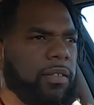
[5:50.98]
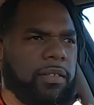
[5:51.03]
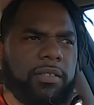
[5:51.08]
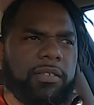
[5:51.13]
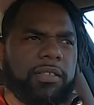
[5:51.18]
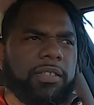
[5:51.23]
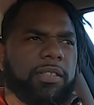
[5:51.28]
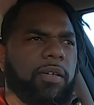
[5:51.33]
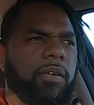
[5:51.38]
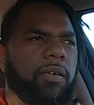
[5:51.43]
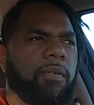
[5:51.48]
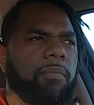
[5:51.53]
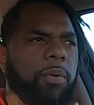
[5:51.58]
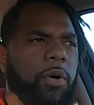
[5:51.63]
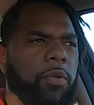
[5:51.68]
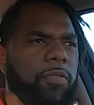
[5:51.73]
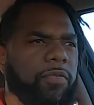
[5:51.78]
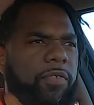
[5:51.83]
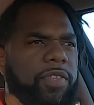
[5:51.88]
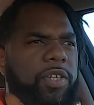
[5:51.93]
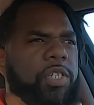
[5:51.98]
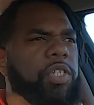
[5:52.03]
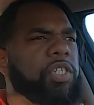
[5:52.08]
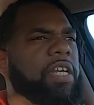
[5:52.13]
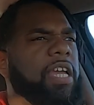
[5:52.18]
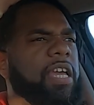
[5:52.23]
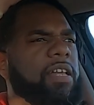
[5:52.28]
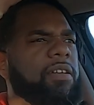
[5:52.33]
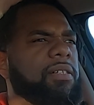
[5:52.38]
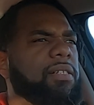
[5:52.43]
So both for this
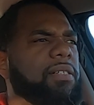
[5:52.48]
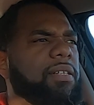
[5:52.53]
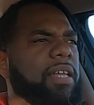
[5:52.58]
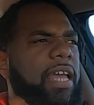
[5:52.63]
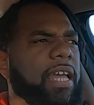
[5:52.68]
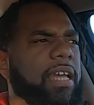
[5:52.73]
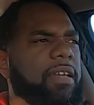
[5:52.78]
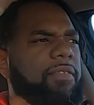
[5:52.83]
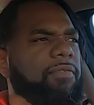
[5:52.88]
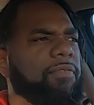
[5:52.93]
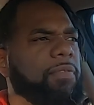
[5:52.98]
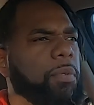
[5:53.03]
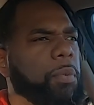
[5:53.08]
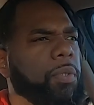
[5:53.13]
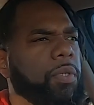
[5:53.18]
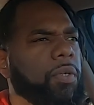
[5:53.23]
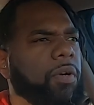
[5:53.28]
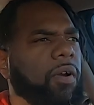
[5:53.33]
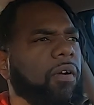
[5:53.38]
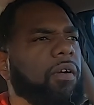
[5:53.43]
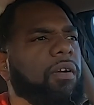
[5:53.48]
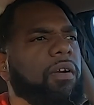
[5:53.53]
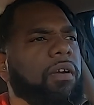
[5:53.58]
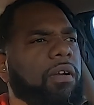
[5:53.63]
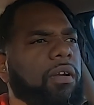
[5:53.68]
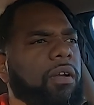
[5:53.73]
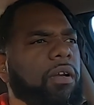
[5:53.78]
channel and for